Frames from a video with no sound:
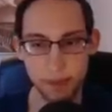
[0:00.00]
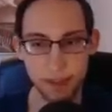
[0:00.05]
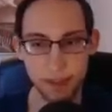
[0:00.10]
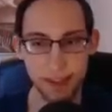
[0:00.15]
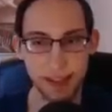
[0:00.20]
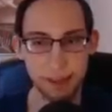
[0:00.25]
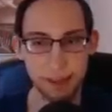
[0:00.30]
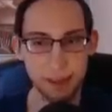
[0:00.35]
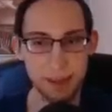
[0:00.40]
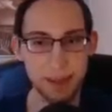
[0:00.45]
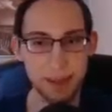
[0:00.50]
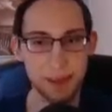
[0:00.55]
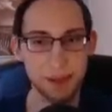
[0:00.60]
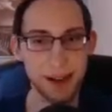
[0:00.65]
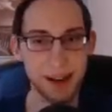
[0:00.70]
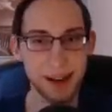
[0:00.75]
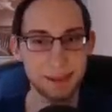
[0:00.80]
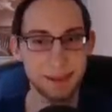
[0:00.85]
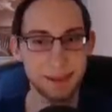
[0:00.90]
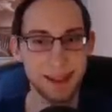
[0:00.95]
Yeah, but the
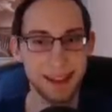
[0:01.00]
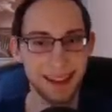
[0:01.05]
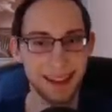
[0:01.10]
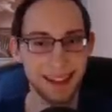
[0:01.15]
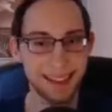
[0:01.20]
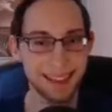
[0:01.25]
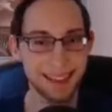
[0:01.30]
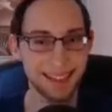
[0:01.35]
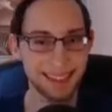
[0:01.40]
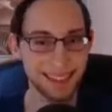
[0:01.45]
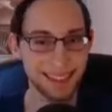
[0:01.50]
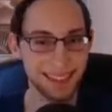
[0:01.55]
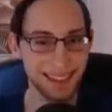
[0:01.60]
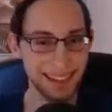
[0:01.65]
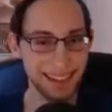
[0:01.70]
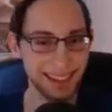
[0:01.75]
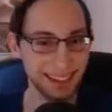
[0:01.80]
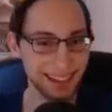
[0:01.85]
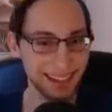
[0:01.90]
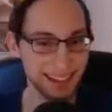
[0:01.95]
right plans.
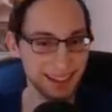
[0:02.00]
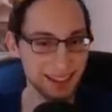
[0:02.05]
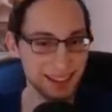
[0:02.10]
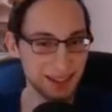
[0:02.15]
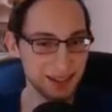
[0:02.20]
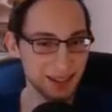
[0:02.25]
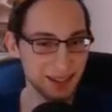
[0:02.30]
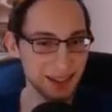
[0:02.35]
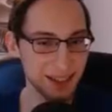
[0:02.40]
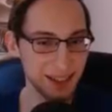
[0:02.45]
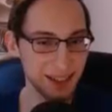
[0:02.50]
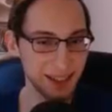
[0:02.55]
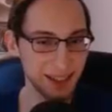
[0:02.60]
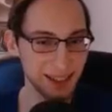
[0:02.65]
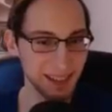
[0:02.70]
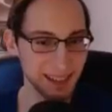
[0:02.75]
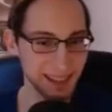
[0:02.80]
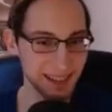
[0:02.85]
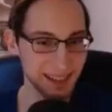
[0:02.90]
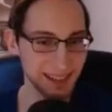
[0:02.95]
Not
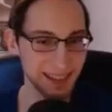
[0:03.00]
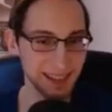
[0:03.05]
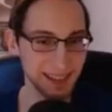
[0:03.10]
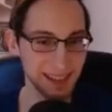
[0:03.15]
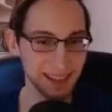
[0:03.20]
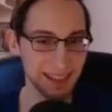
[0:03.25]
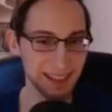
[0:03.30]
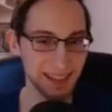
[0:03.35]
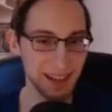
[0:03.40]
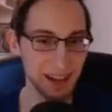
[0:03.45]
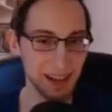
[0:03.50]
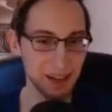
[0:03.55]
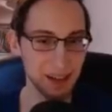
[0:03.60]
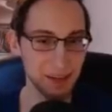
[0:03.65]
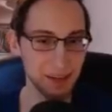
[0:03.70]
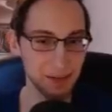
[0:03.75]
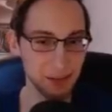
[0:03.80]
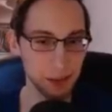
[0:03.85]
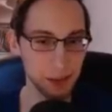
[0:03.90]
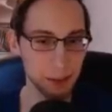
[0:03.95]
wrong. I don't
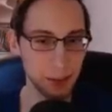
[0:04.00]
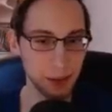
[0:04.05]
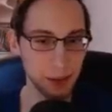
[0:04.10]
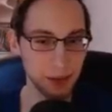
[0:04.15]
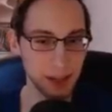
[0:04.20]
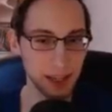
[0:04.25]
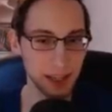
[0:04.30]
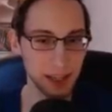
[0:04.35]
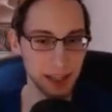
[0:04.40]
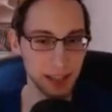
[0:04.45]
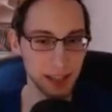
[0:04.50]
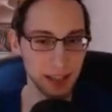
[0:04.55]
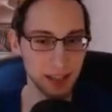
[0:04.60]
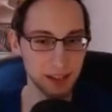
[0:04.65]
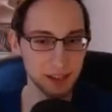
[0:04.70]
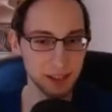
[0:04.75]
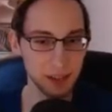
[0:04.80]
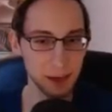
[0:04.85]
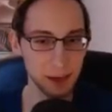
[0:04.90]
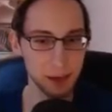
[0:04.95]
even know why you can
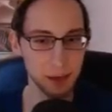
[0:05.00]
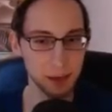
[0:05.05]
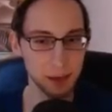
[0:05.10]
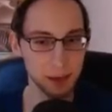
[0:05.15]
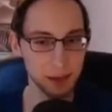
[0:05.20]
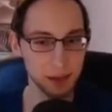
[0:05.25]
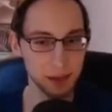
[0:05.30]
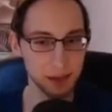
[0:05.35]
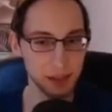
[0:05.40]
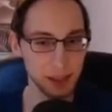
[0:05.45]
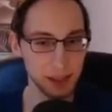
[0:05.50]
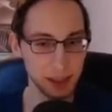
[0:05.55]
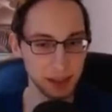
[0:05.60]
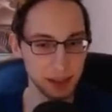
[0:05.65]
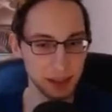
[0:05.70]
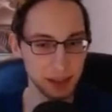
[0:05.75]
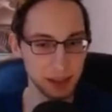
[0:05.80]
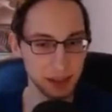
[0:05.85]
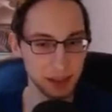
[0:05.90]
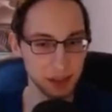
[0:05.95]
cast at those,
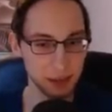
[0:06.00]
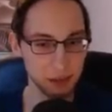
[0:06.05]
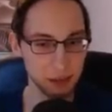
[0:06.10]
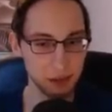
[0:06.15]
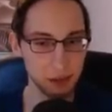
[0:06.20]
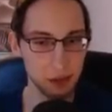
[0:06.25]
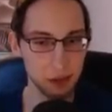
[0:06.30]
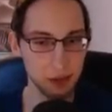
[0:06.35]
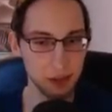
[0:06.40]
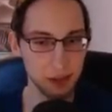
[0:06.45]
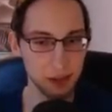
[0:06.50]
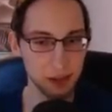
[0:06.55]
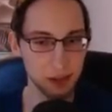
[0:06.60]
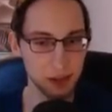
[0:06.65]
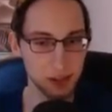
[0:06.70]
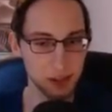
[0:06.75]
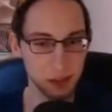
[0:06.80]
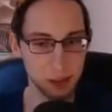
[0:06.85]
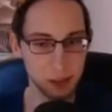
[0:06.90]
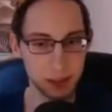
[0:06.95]
like,
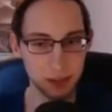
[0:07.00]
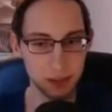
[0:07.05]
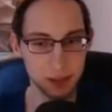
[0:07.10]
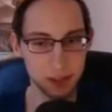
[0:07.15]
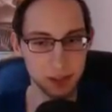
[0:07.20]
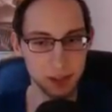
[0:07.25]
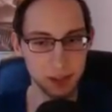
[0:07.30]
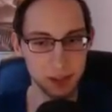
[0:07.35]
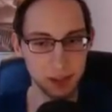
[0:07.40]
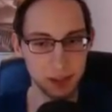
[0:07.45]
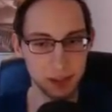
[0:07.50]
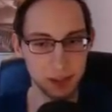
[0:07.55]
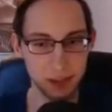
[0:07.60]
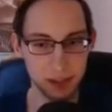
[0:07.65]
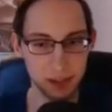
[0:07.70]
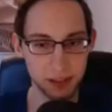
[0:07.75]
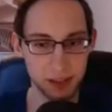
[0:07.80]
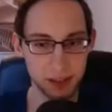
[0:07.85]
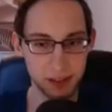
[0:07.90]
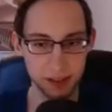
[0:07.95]
roses or whatever it is.
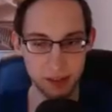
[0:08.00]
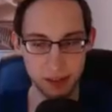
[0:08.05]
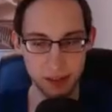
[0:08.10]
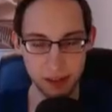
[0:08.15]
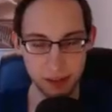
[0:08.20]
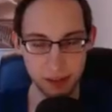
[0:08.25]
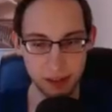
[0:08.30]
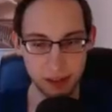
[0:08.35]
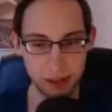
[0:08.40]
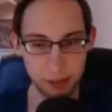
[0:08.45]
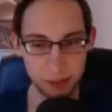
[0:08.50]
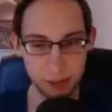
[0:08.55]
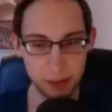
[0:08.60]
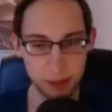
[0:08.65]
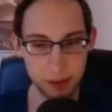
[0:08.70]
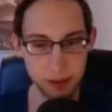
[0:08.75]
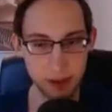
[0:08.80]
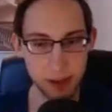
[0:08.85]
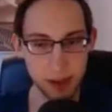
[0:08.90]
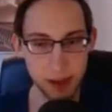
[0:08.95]

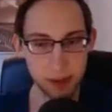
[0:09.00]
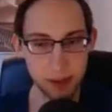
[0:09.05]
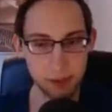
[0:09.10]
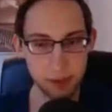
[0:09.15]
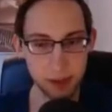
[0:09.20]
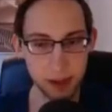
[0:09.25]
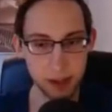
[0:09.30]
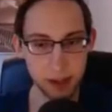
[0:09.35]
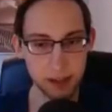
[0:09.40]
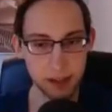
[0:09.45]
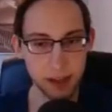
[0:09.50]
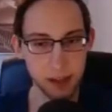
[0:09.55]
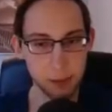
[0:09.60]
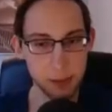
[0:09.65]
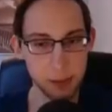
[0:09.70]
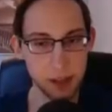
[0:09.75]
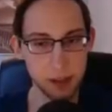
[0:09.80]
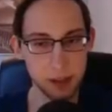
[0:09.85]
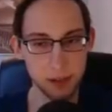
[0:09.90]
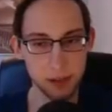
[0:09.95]
Because they give you like ten
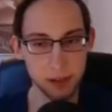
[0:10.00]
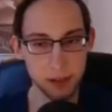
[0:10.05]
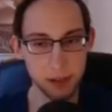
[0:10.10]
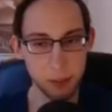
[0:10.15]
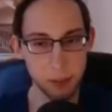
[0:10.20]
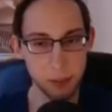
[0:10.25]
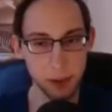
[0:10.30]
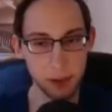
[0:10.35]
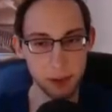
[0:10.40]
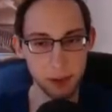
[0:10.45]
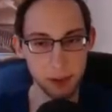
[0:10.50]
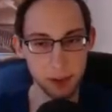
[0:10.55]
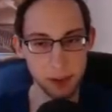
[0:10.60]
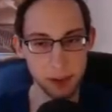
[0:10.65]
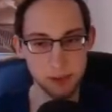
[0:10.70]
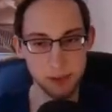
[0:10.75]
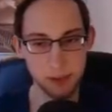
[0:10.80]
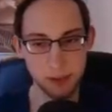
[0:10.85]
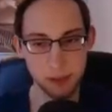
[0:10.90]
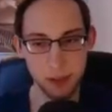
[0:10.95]
beans or something. Not
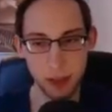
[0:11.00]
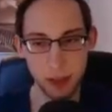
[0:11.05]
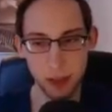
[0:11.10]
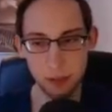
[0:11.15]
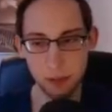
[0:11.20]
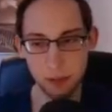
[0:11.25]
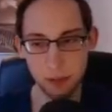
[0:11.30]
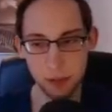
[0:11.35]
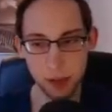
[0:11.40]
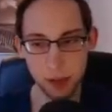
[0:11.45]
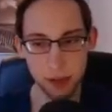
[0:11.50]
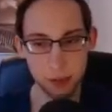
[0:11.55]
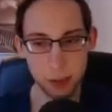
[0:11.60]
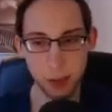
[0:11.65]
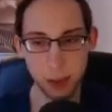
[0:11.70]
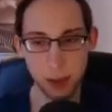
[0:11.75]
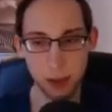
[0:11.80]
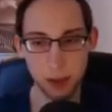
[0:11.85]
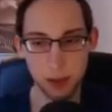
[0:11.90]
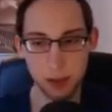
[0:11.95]
even. They give you five
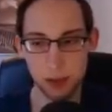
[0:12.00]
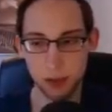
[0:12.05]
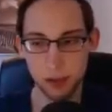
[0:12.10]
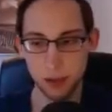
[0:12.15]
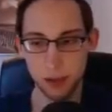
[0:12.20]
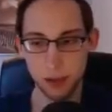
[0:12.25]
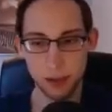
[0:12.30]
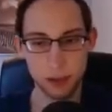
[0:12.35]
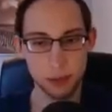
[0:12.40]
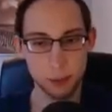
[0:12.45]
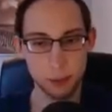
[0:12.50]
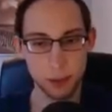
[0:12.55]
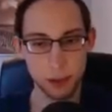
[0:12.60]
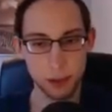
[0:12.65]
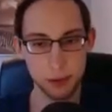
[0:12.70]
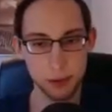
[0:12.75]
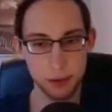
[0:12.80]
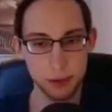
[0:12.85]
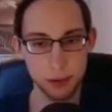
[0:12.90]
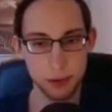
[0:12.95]
beans. It's super
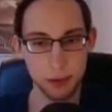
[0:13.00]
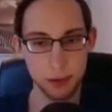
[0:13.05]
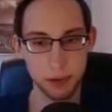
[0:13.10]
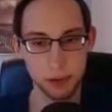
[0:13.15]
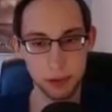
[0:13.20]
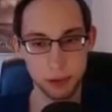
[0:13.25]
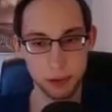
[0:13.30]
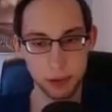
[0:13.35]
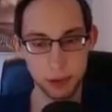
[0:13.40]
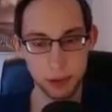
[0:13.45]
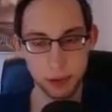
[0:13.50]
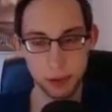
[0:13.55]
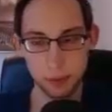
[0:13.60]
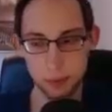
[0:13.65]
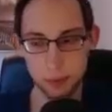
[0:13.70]
useful, useless.